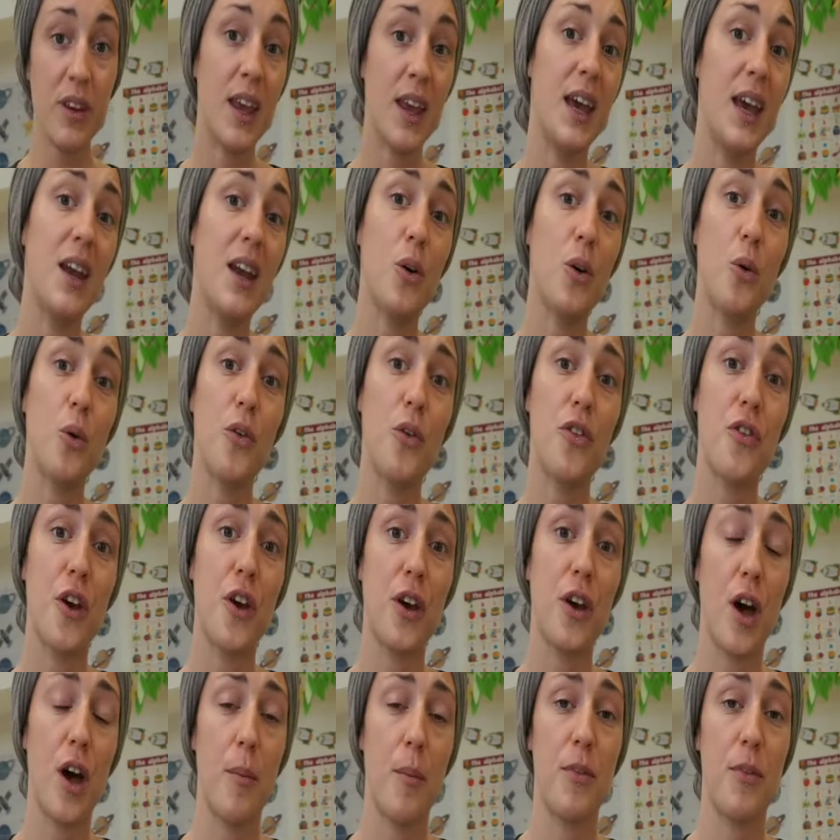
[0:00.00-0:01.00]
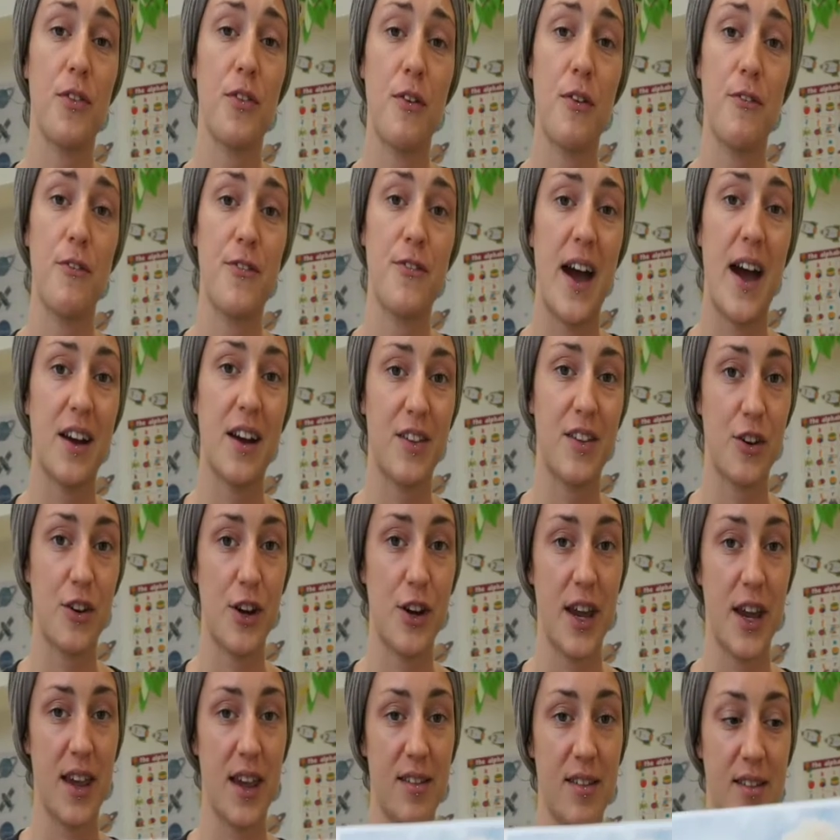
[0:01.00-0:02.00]
It also comes from
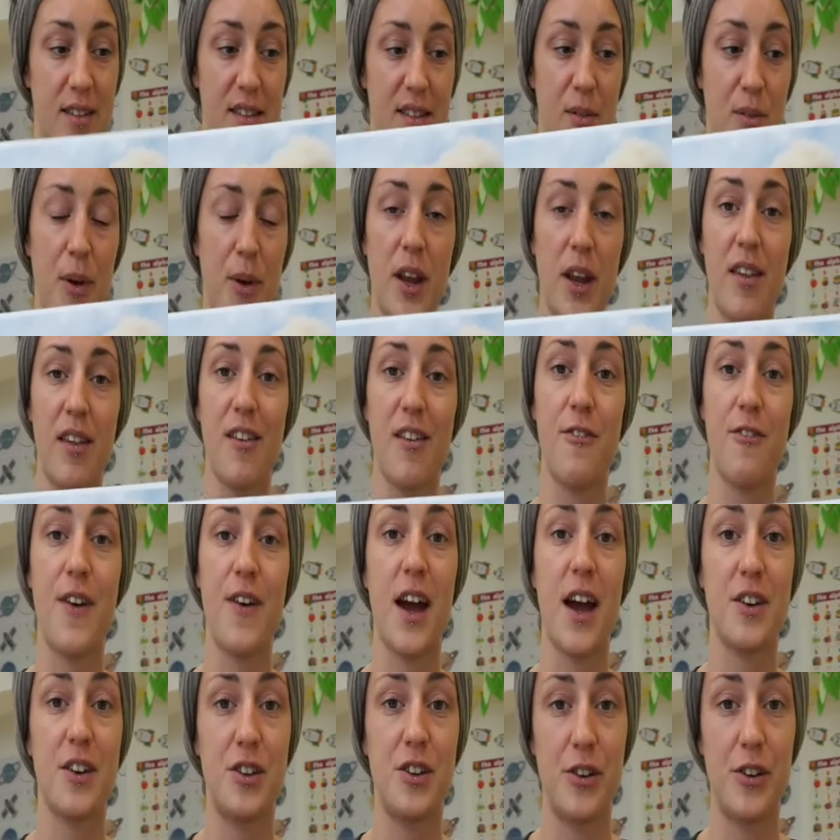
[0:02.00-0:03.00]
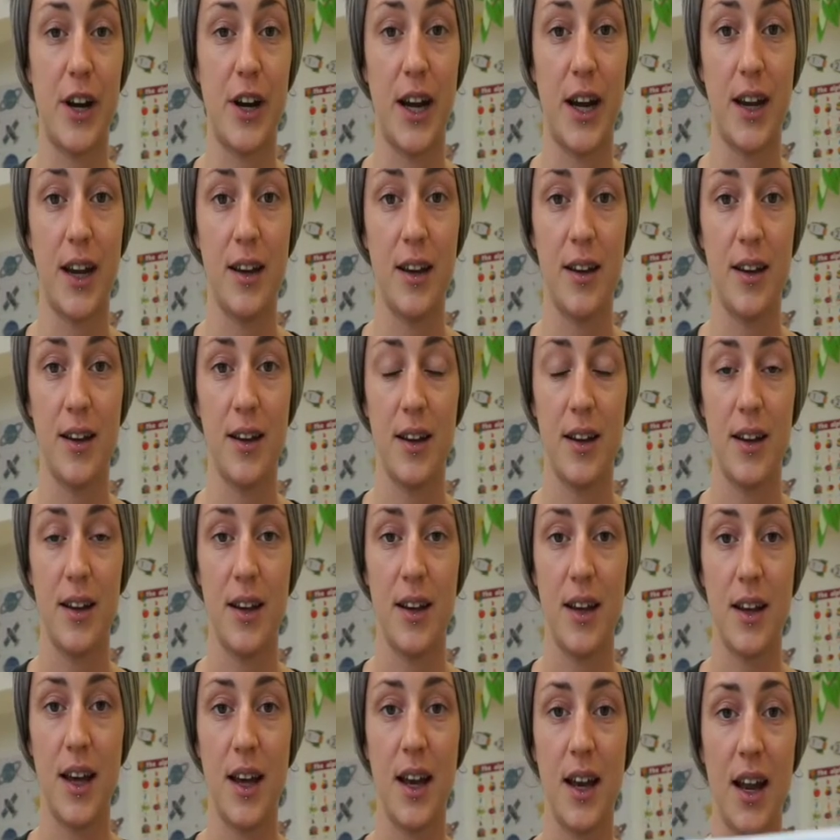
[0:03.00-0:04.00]
factories. This one is a factory.
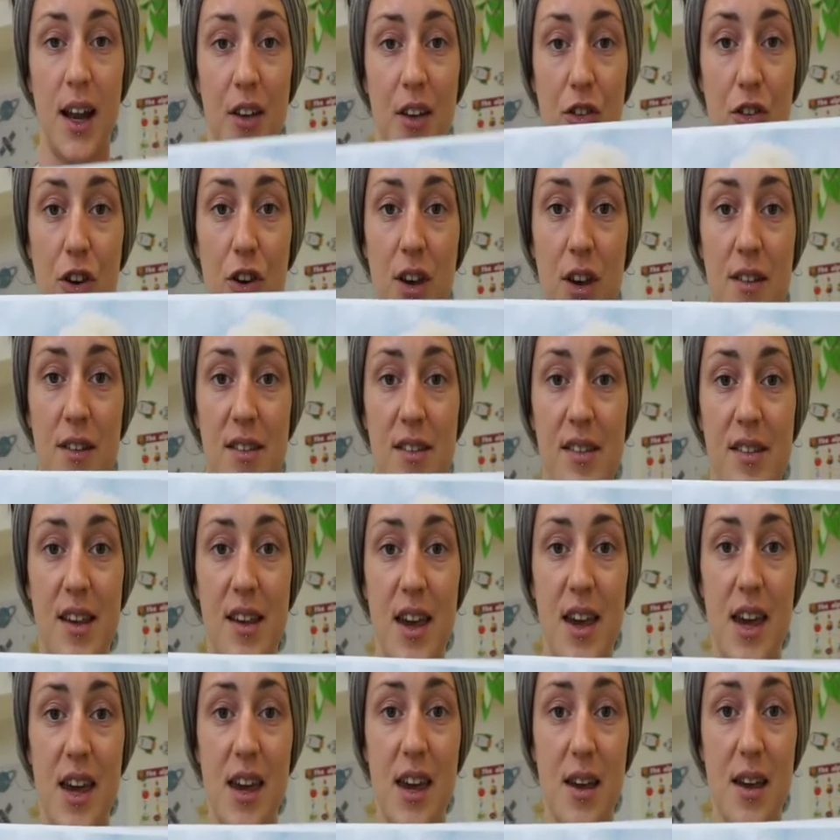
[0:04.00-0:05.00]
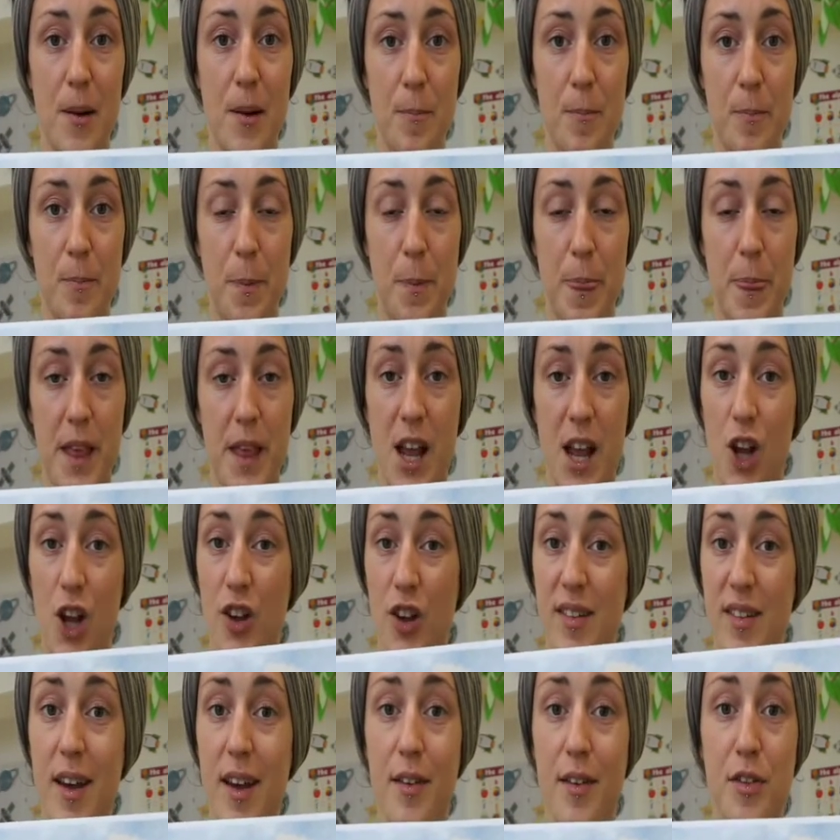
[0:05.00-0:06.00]
And as you can see, it
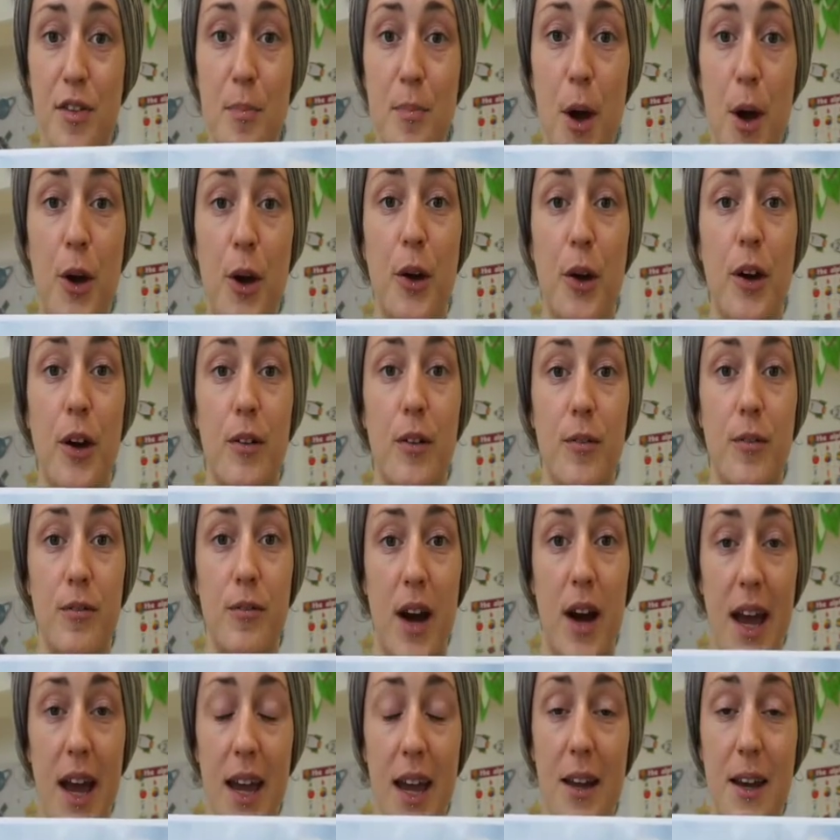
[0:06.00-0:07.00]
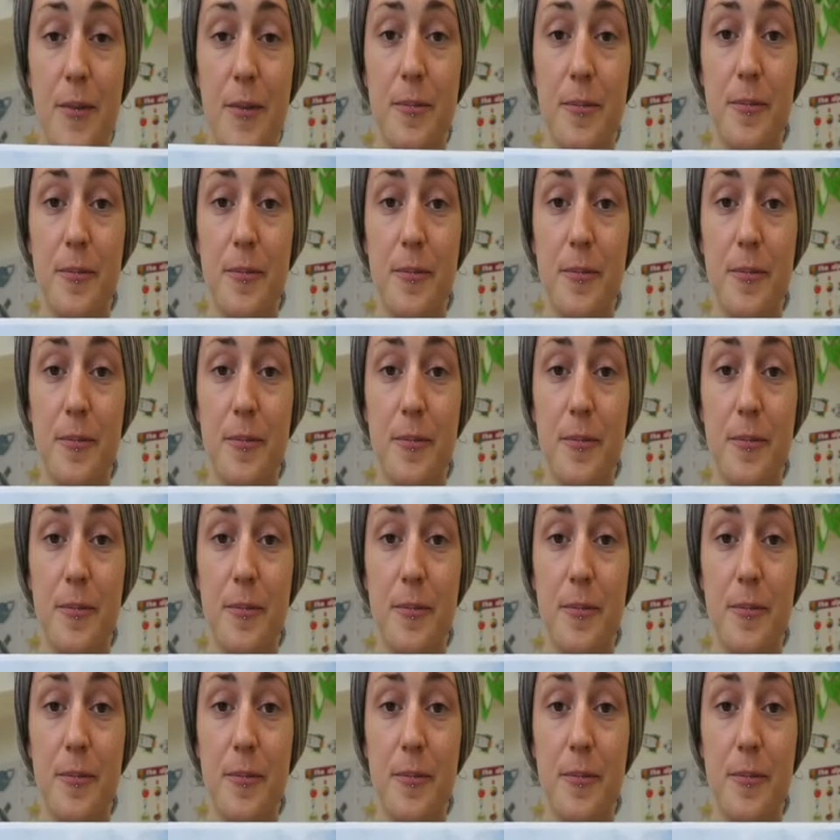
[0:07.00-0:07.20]
looks like smoke, right?